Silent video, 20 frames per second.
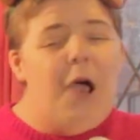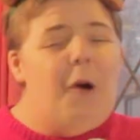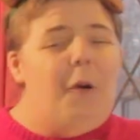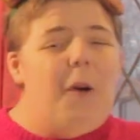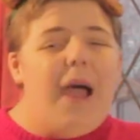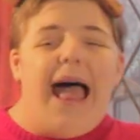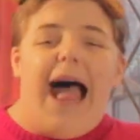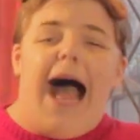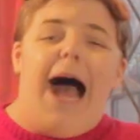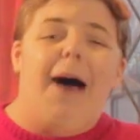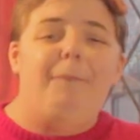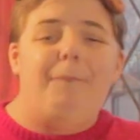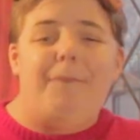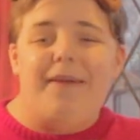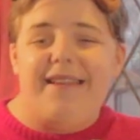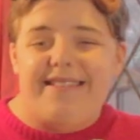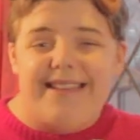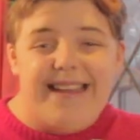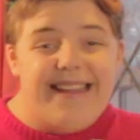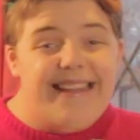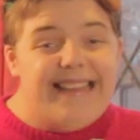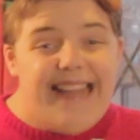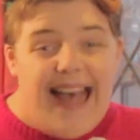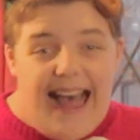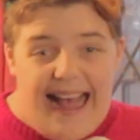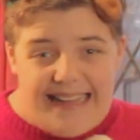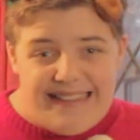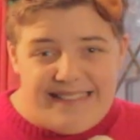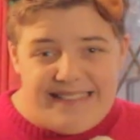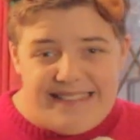We're happy
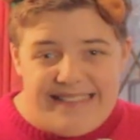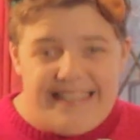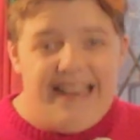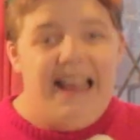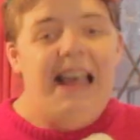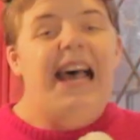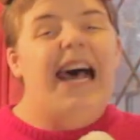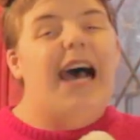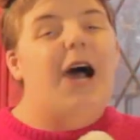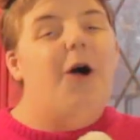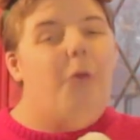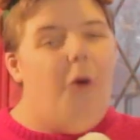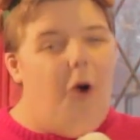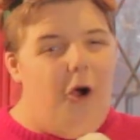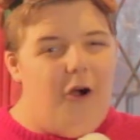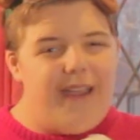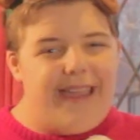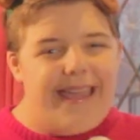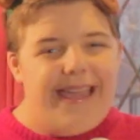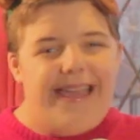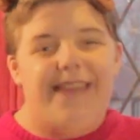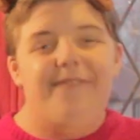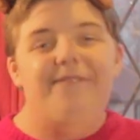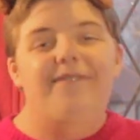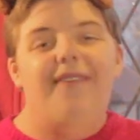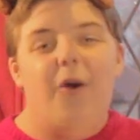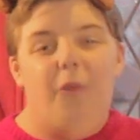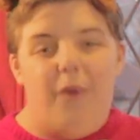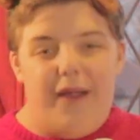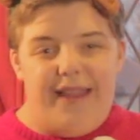tonight, a-walking in
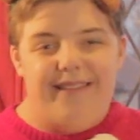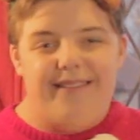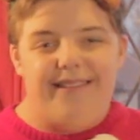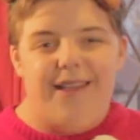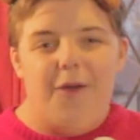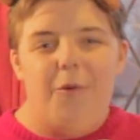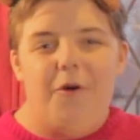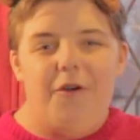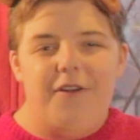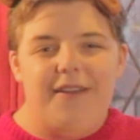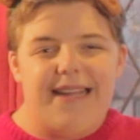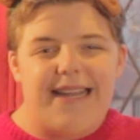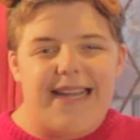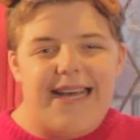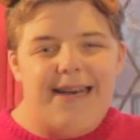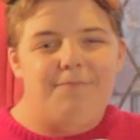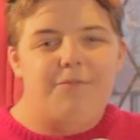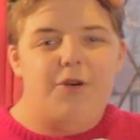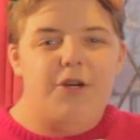the winter wonderland,